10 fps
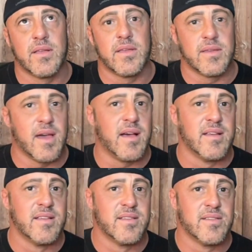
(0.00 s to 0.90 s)
yeah,
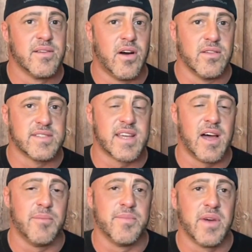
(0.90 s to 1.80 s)
all the
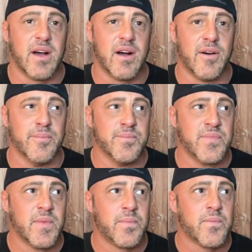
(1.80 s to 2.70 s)
time. Um,
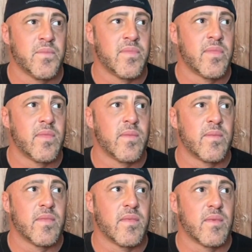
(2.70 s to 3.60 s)

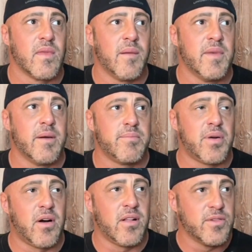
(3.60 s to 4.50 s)
I met
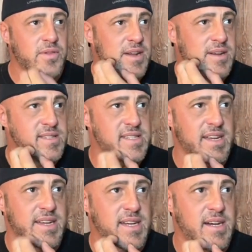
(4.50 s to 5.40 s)
Paulie when I was
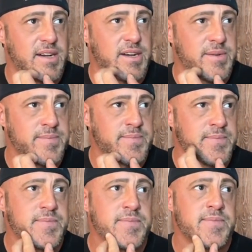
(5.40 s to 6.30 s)
like um,
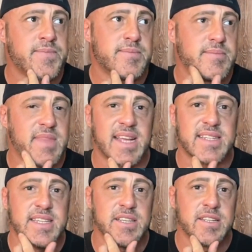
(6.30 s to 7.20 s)

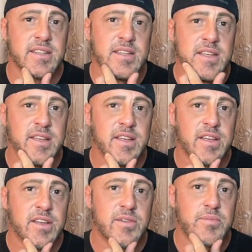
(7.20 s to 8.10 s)
nineteen,
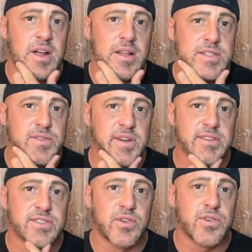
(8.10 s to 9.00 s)
probably twenty
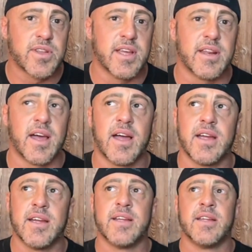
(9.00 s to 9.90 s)
years old. And
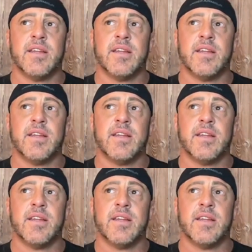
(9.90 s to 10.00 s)
I,